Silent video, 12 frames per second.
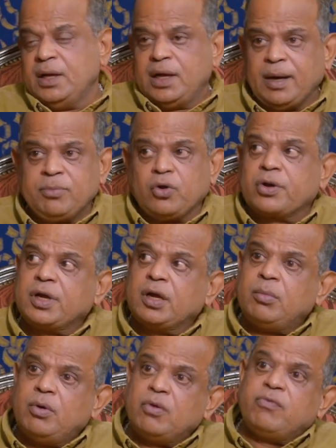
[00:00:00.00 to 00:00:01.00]
I'm talking
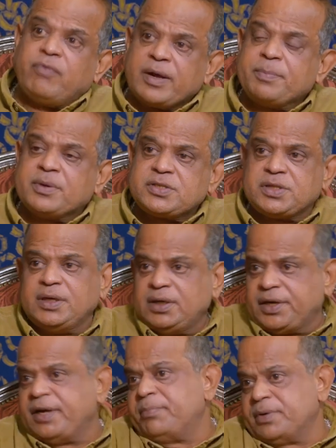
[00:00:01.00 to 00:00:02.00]
about 5%,
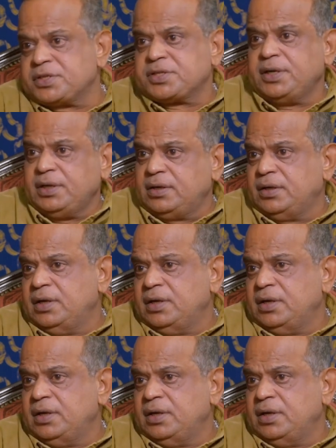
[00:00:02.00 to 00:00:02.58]
10%,